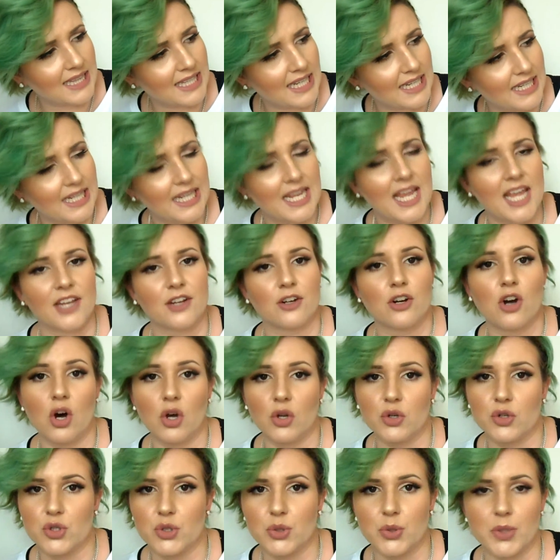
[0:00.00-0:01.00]
Highlighting and
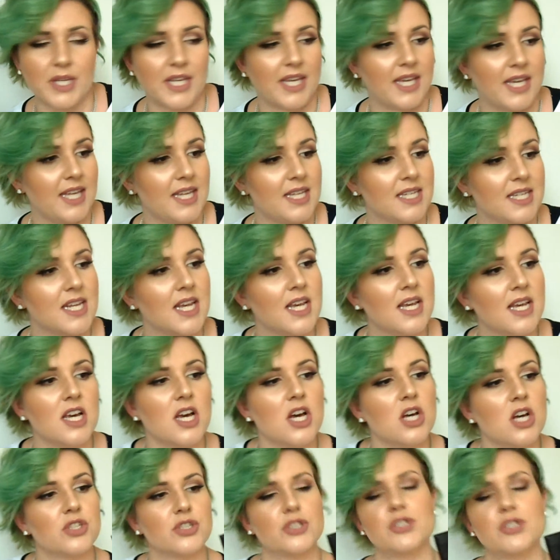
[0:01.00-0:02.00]
Contour Kit.
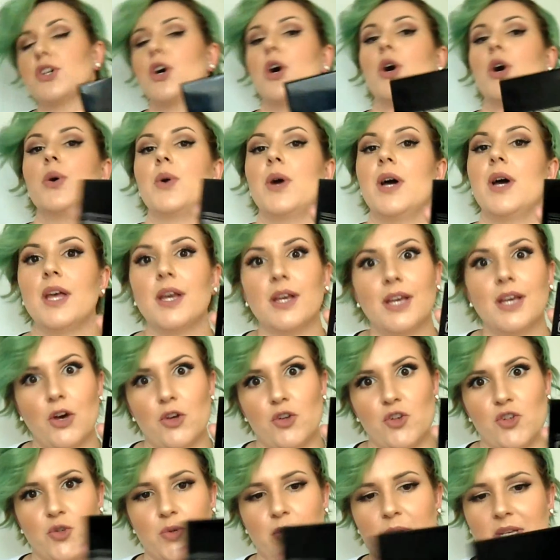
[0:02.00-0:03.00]
So, a
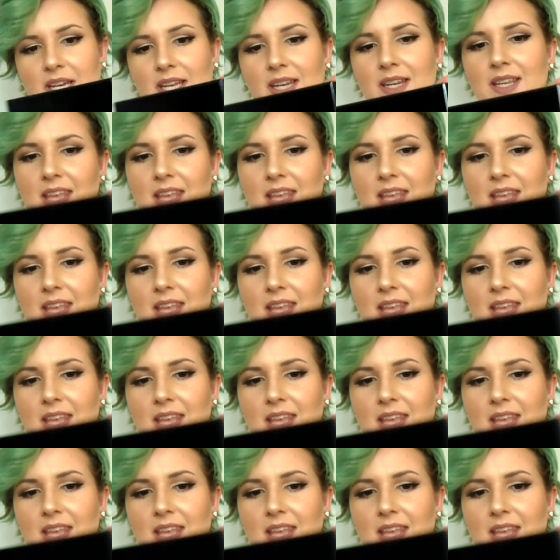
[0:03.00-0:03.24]
contour